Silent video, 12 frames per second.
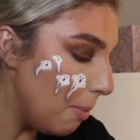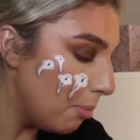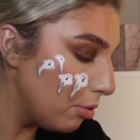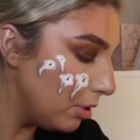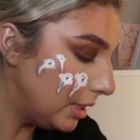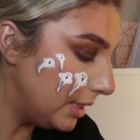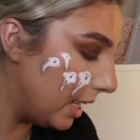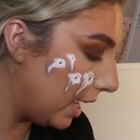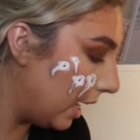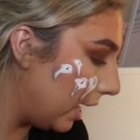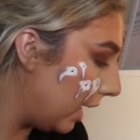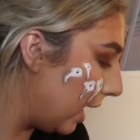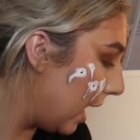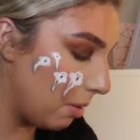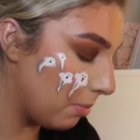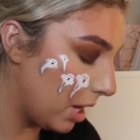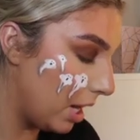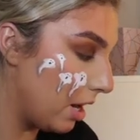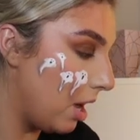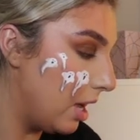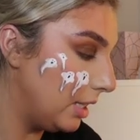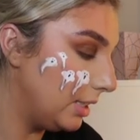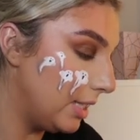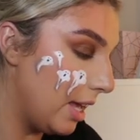pretty, I'm
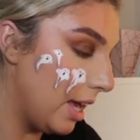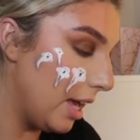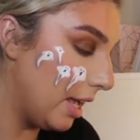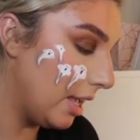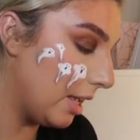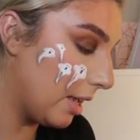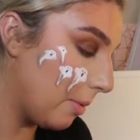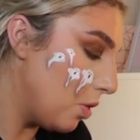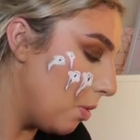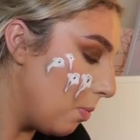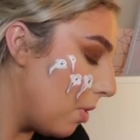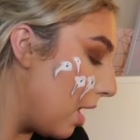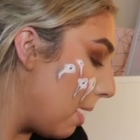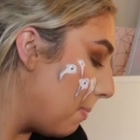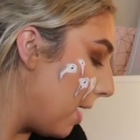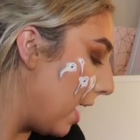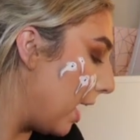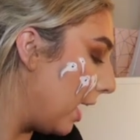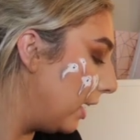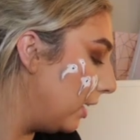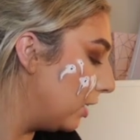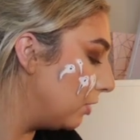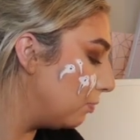gonna take the white paint